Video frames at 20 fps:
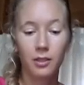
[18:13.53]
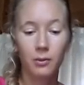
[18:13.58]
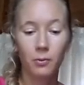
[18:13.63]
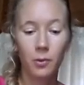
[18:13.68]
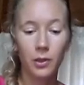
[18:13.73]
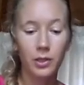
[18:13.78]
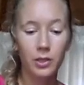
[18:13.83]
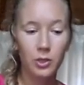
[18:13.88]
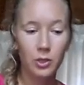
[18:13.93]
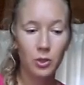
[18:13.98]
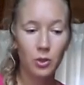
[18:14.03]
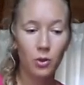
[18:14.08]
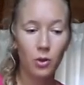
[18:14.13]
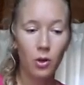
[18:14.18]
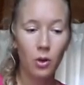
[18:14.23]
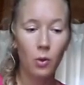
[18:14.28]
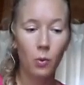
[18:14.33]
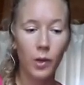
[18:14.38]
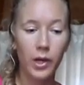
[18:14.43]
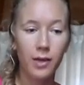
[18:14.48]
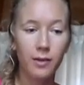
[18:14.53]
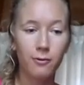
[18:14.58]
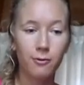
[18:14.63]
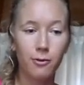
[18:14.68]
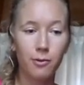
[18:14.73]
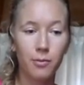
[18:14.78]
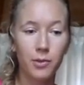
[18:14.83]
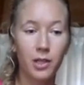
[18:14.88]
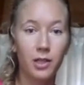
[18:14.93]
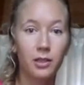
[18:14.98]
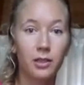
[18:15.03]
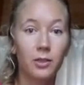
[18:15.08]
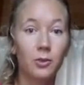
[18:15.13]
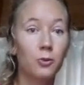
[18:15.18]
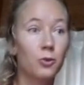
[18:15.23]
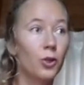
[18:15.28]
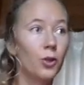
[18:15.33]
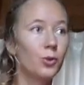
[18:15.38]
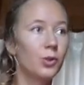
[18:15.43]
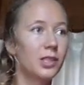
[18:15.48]
once you're away from that,
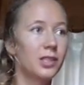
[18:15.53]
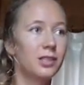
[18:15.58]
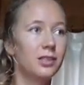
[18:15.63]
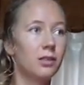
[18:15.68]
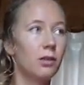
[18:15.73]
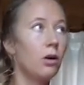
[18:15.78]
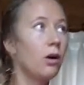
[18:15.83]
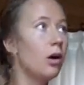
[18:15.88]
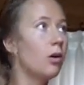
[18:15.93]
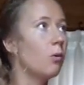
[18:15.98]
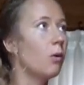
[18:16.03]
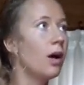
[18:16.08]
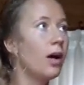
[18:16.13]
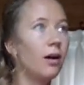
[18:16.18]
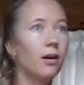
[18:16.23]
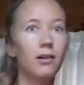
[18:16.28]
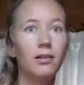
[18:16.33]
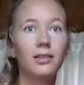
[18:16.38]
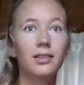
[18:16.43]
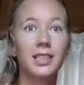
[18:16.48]
you notice, oh wow,